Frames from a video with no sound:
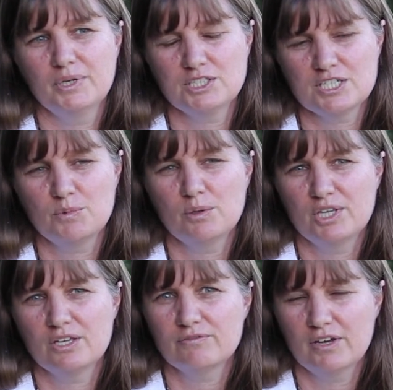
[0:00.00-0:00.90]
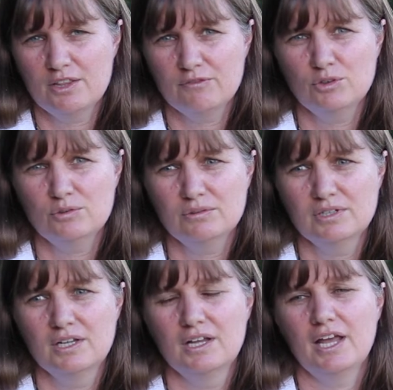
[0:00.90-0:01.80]
just by being faithful
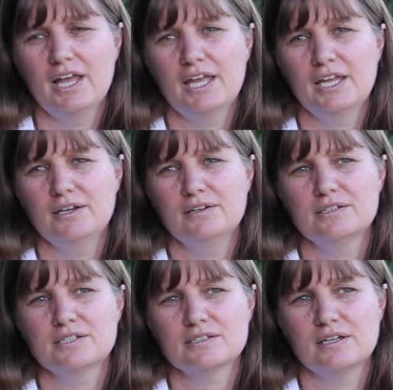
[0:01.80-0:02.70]
and